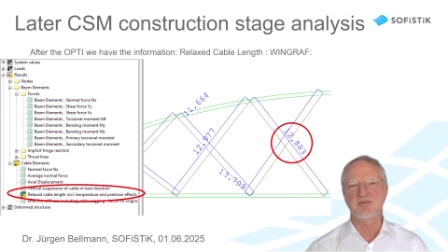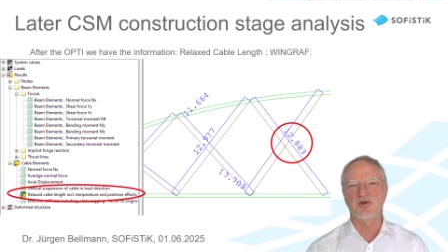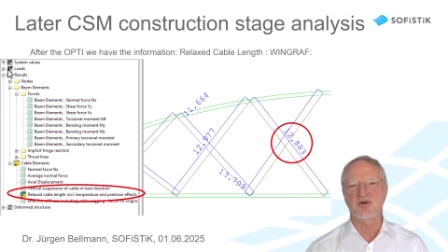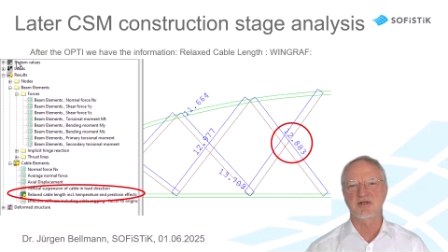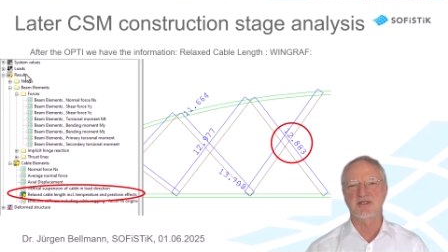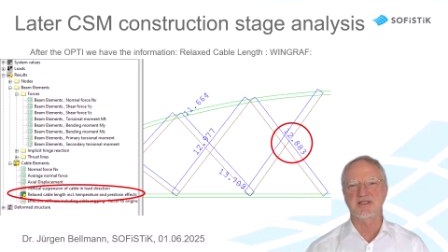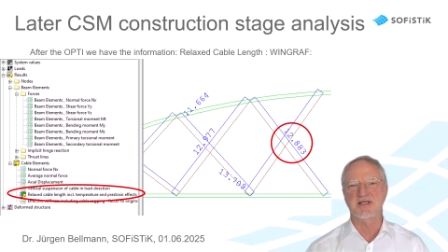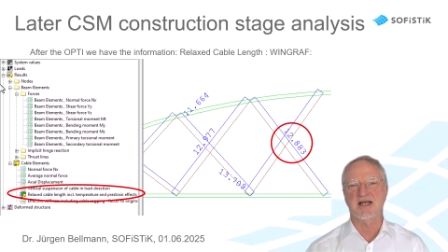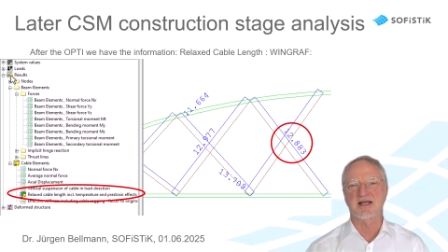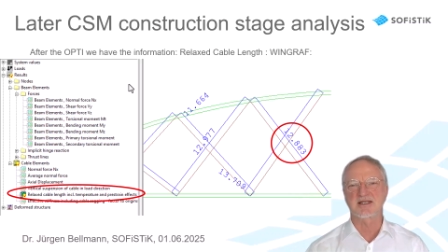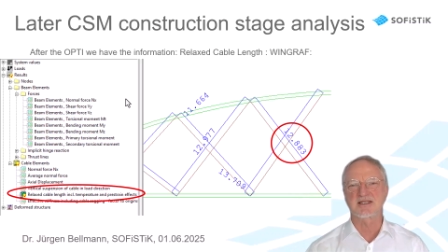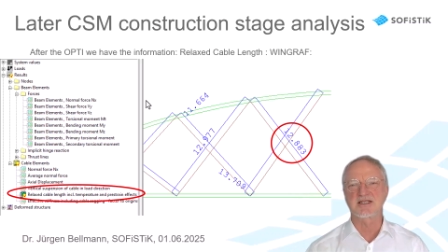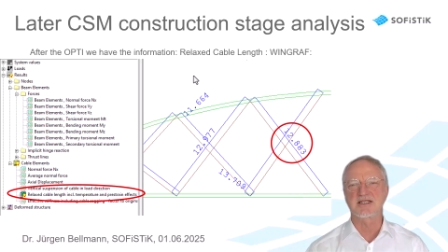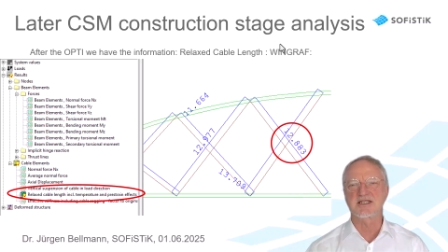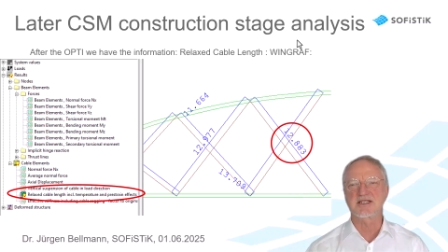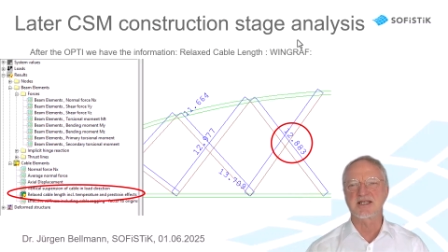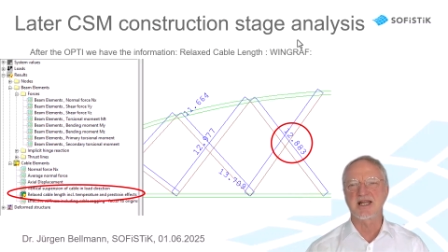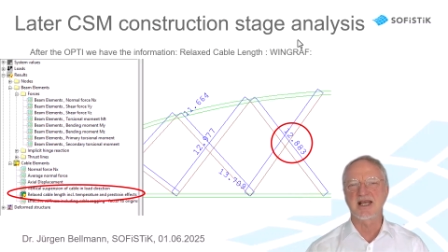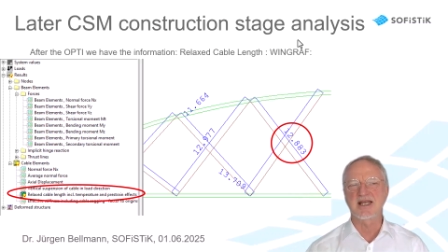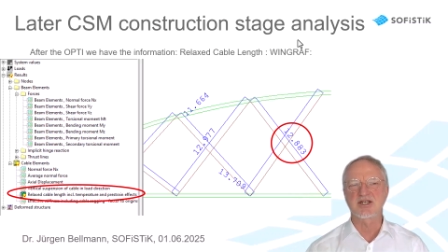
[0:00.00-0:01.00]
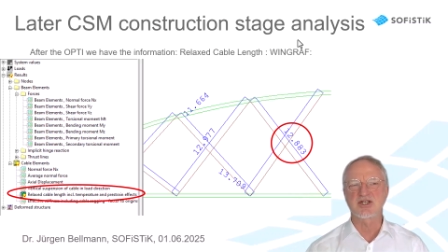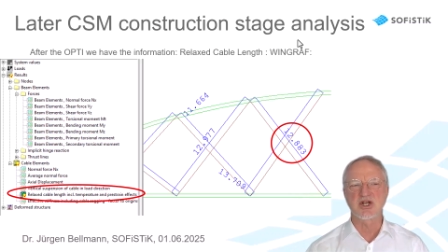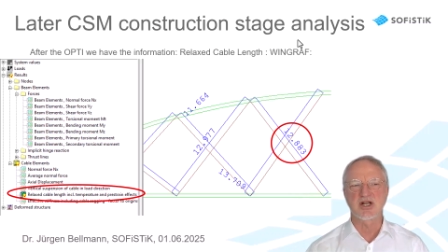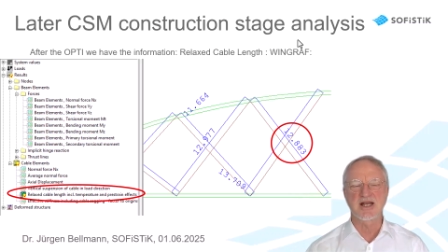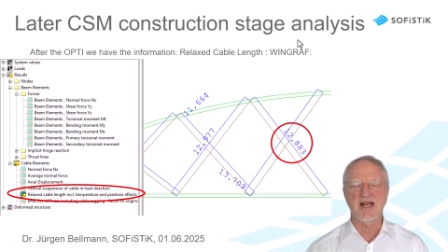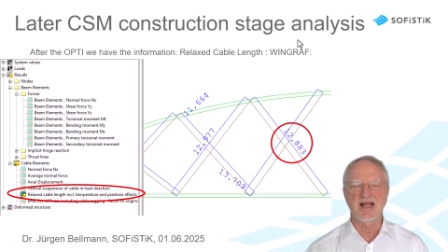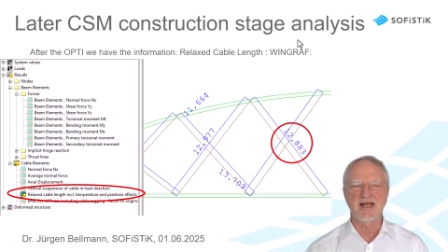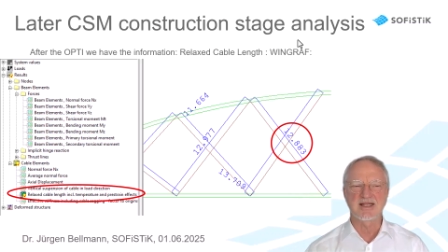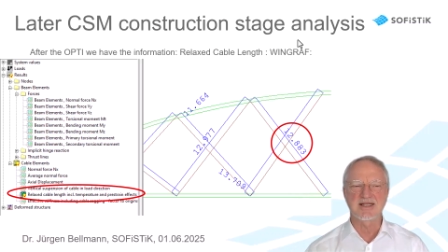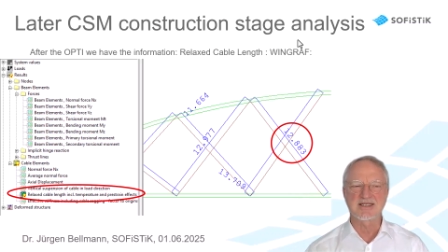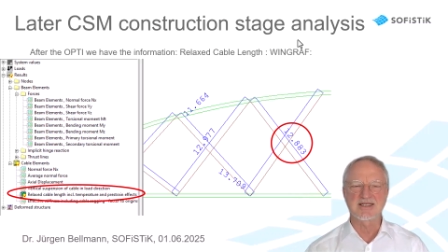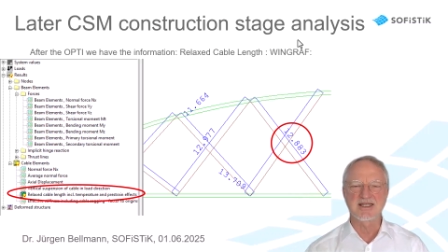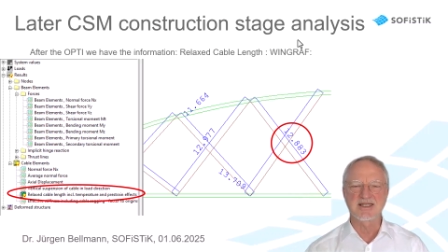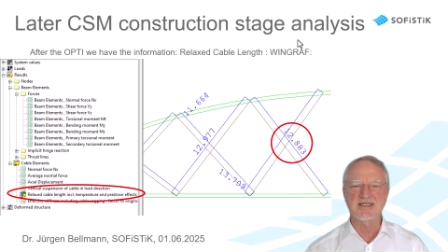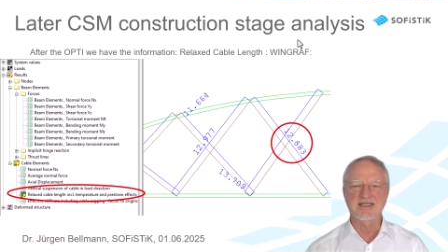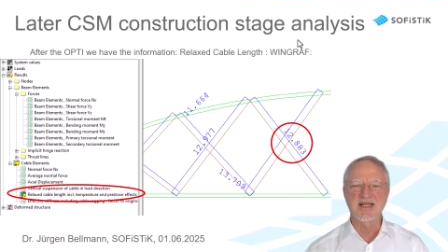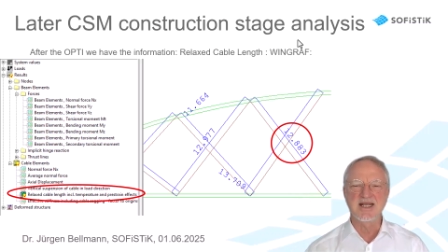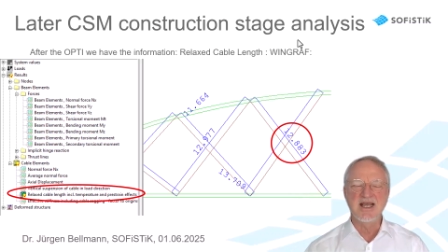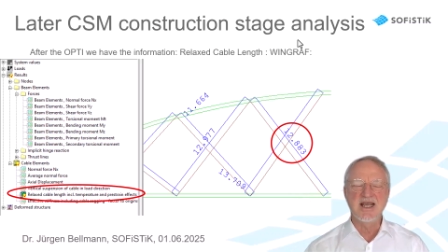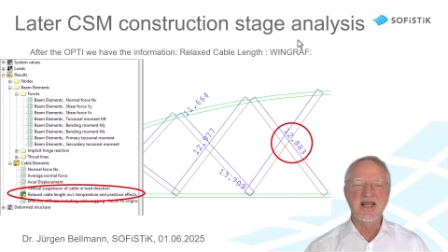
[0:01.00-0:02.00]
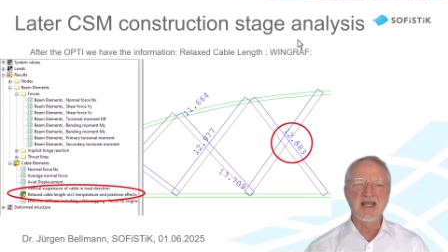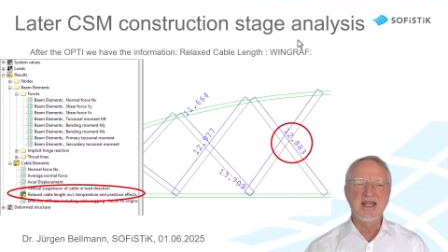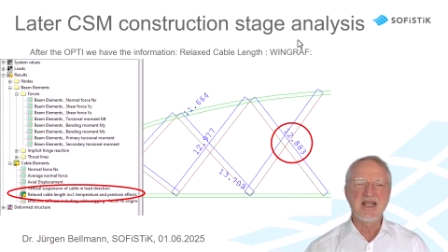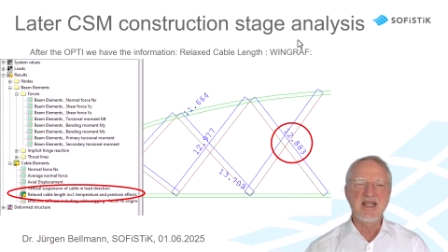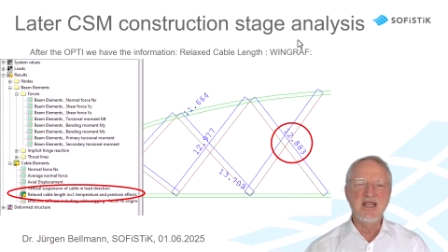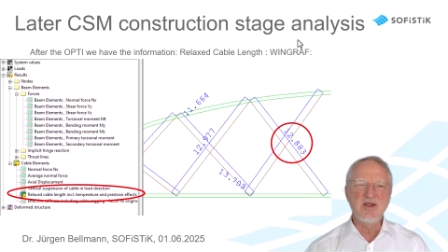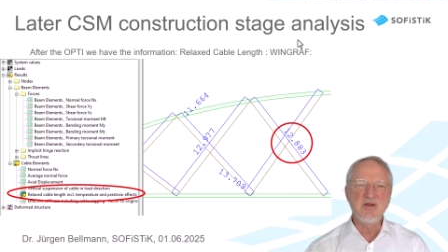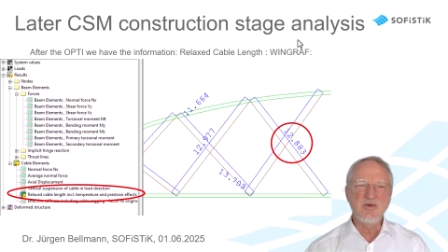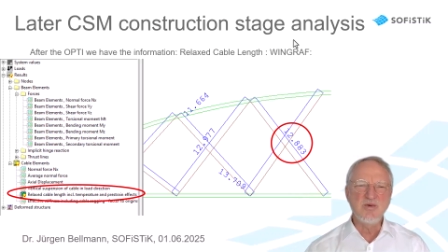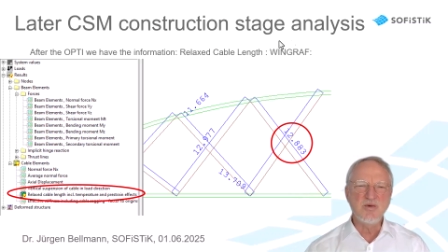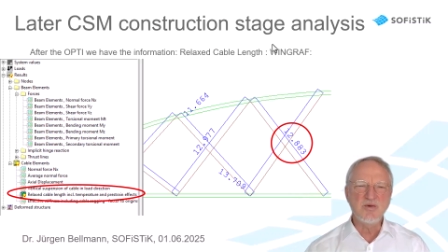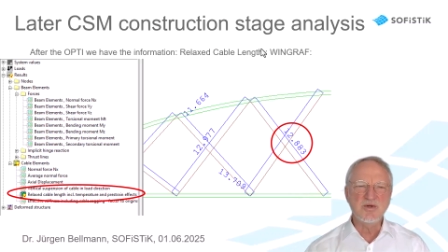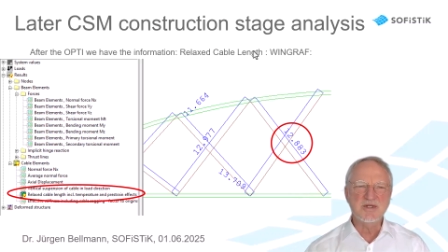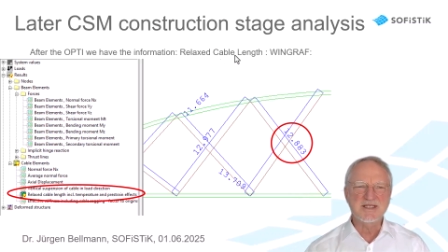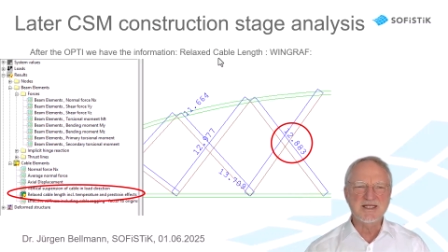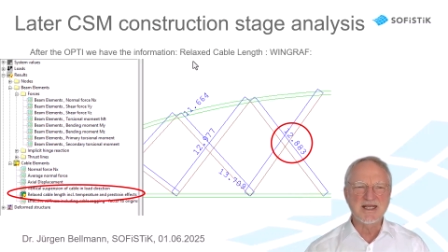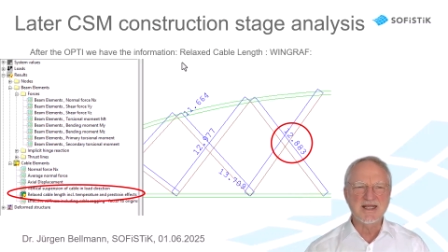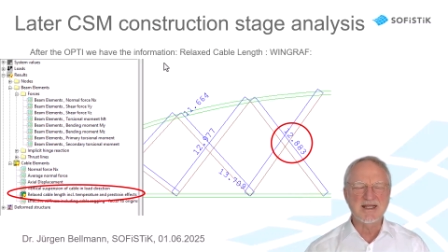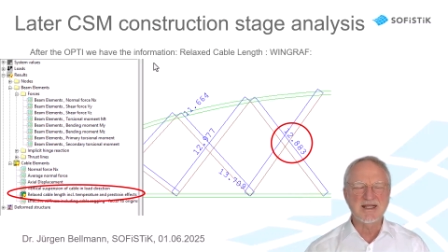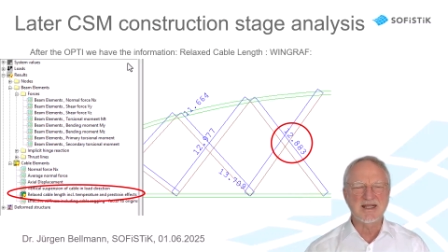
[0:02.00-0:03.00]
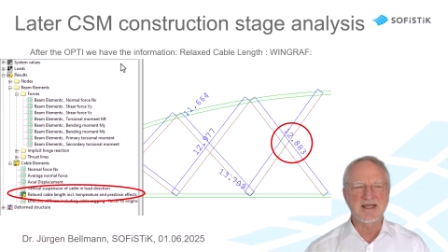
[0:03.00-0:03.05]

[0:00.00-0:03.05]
construction stage analysis using